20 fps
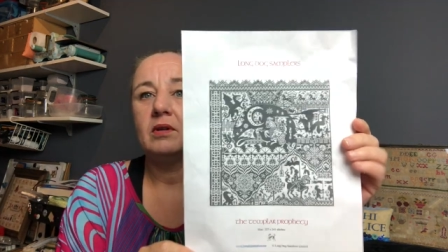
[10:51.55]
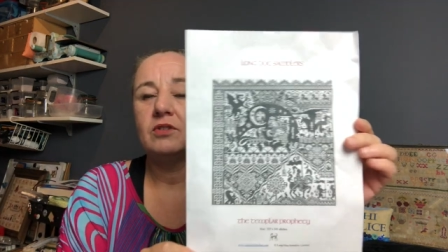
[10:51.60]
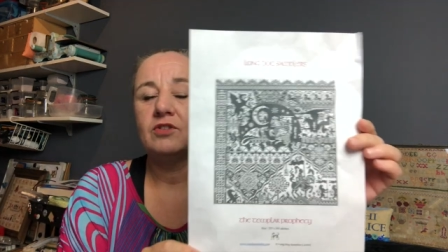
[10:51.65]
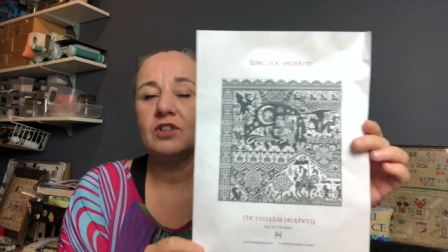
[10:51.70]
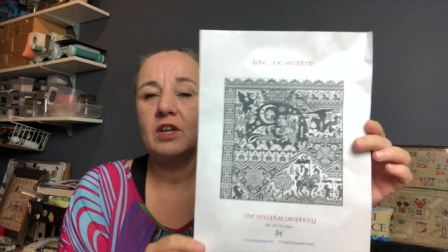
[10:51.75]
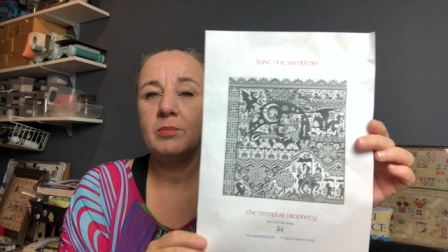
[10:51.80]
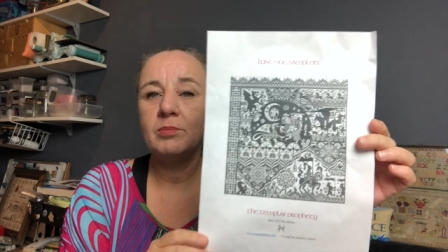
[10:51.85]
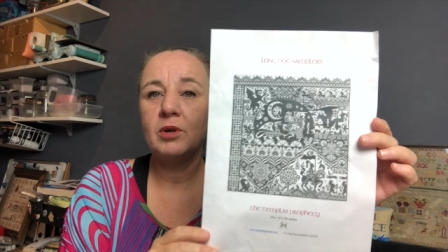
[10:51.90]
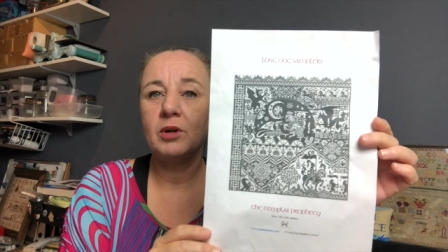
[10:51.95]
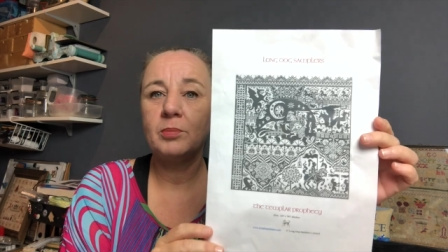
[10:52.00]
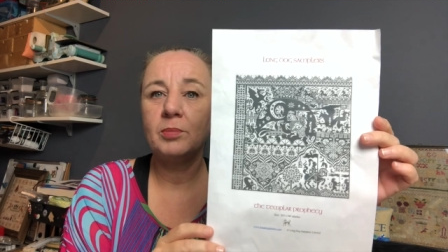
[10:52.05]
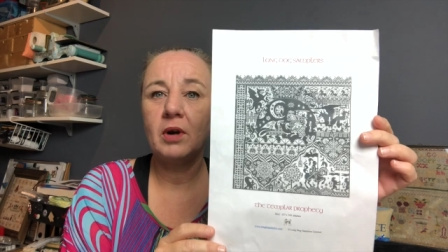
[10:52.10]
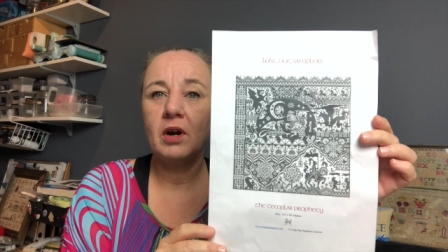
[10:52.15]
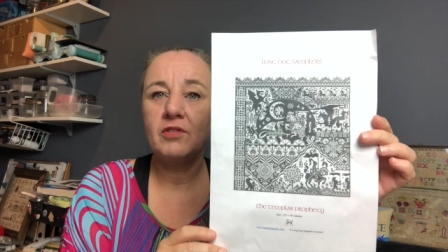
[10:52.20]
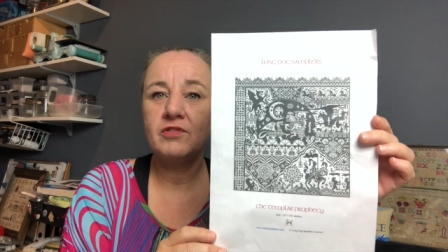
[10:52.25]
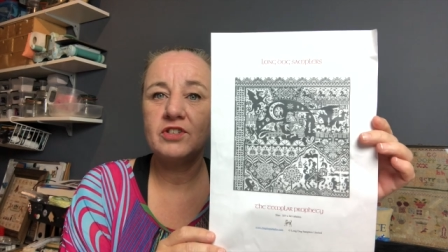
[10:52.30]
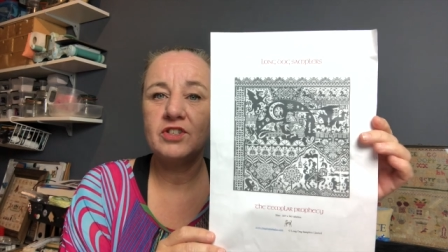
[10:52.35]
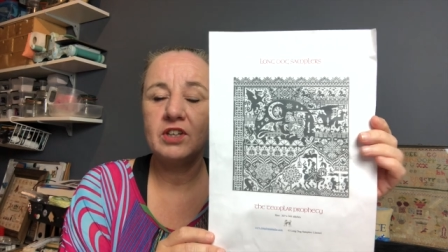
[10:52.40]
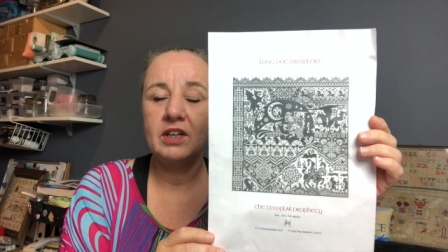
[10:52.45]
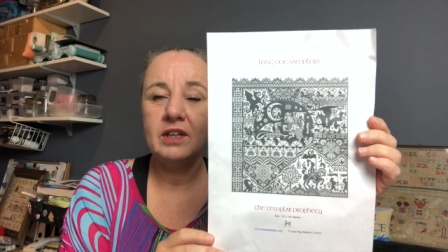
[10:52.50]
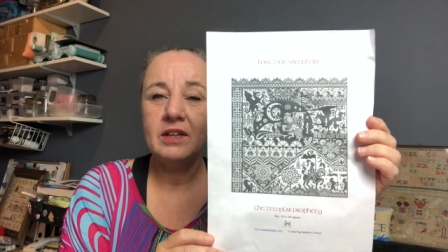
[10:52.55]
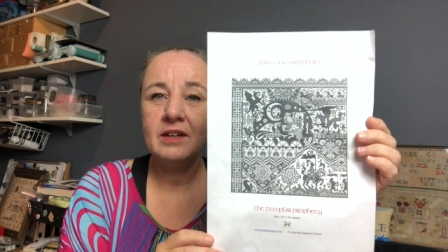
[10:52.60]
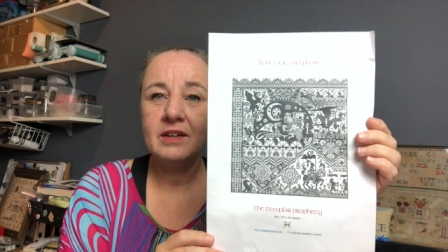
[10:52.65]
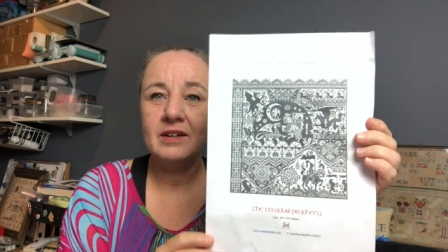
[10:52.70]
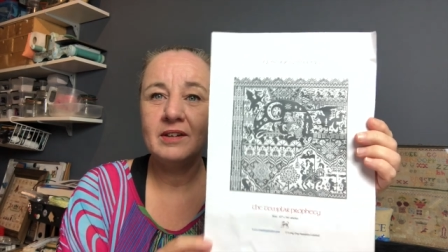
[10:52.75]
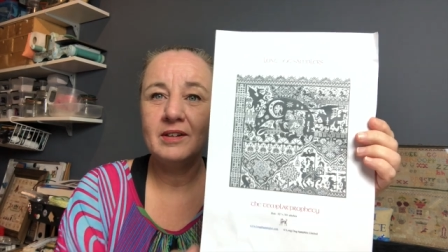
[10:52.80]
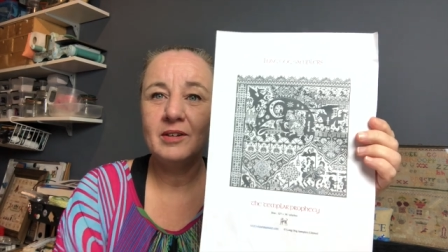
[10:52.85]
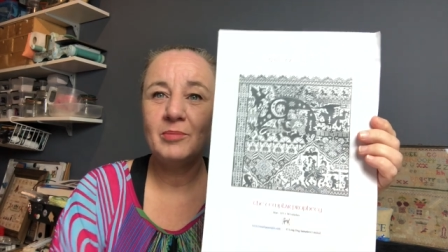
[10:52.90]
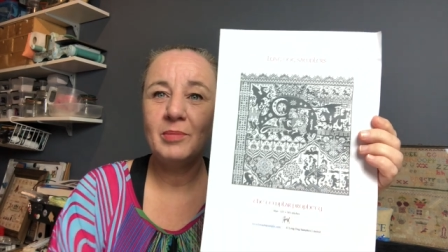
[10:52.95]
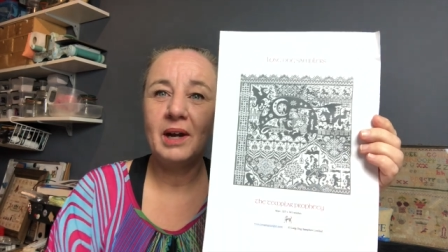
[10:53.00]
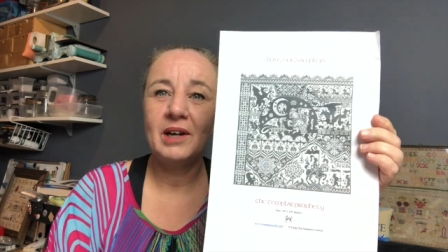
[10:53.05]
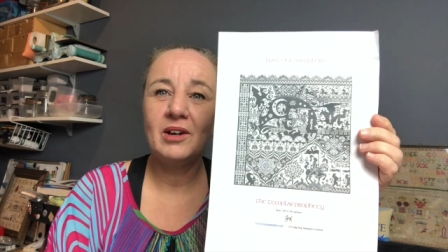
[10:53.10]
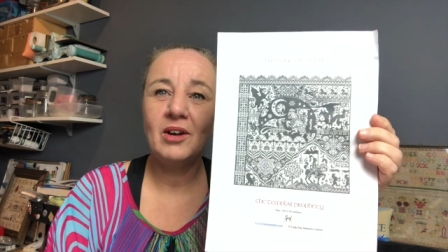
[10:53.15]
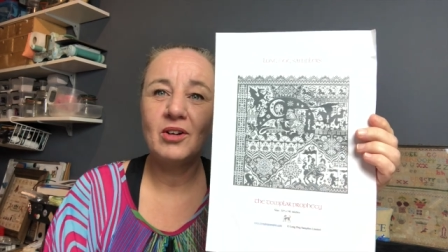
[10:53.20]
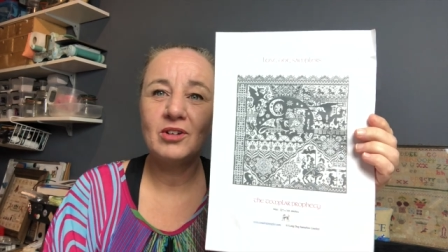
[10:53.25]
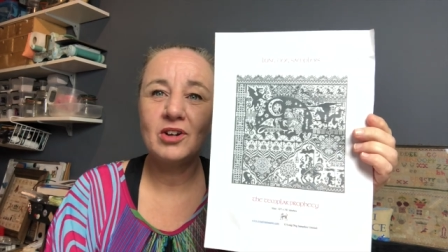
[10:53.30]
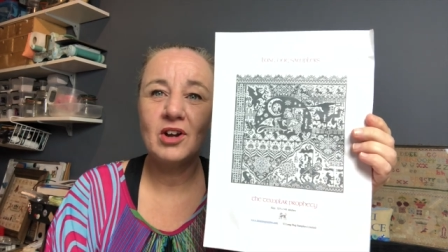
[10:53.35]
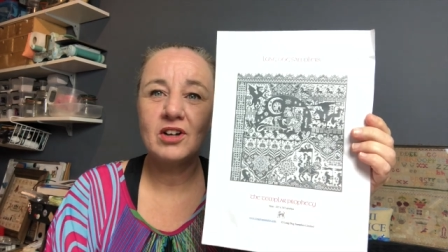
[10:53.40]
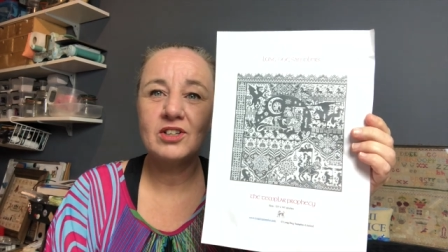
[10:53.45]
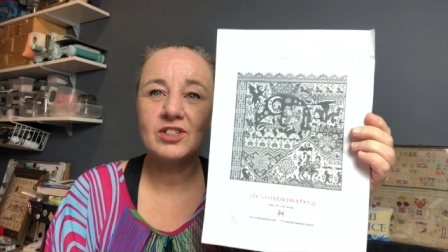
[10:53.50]
Templar Prophecy by
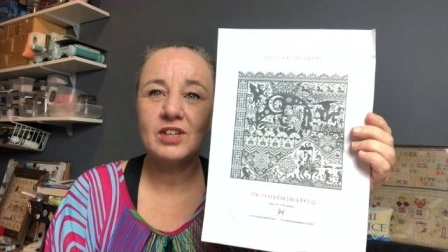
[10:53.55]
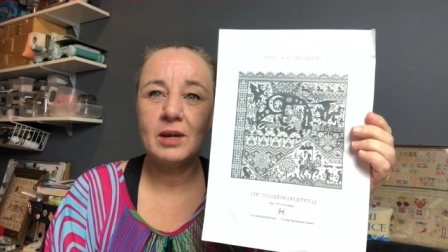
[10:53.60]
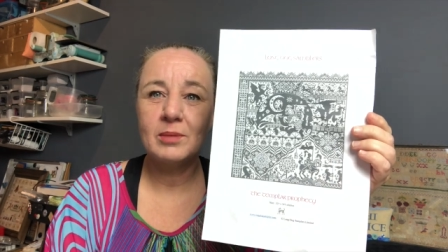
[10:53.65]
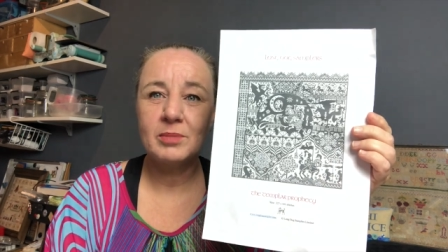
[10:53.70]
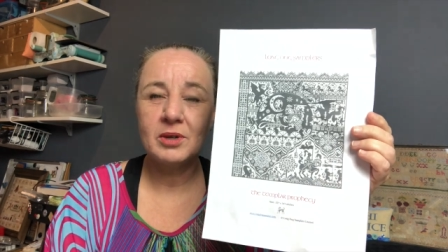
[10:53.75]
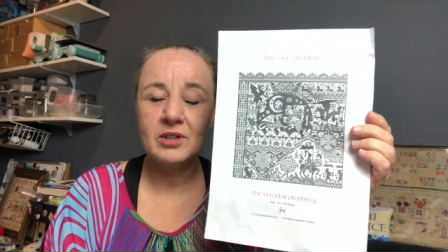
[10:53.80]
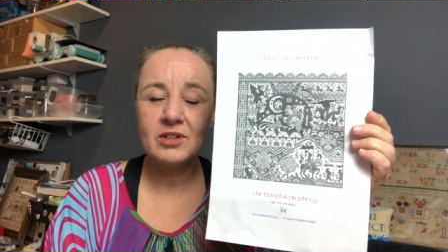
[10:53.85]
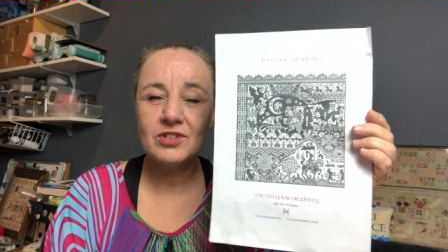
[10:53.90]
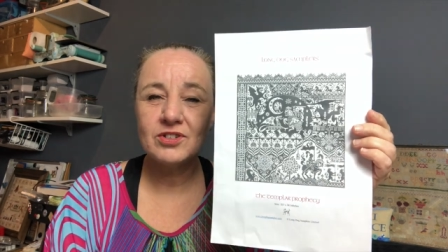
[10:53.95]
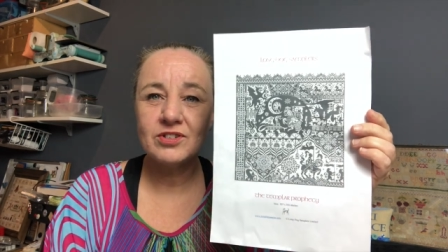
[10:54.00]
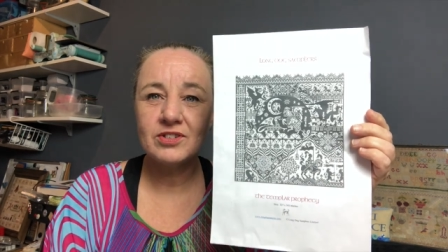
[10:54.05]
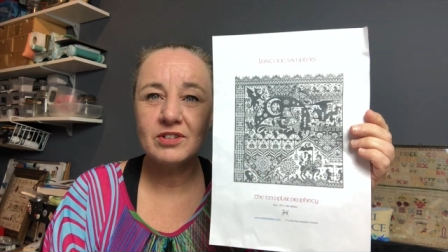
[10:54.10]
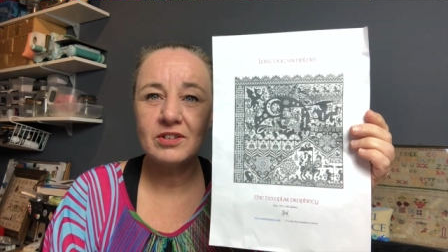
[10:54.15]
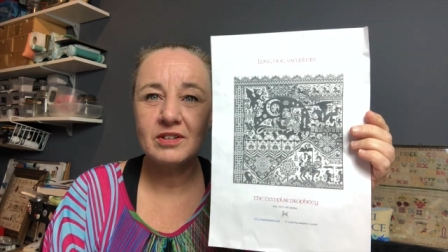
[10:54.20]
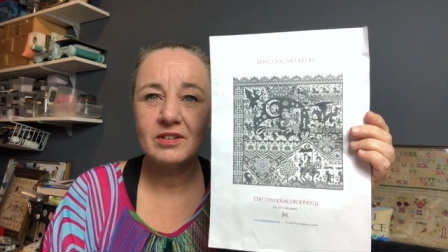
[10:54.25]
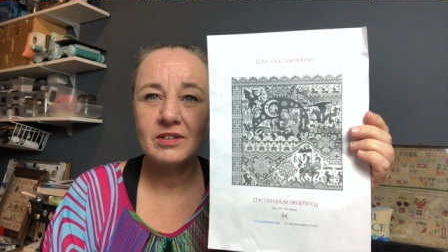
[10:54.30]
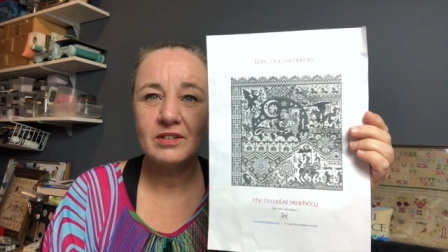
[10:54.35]
Long Dog Samplers.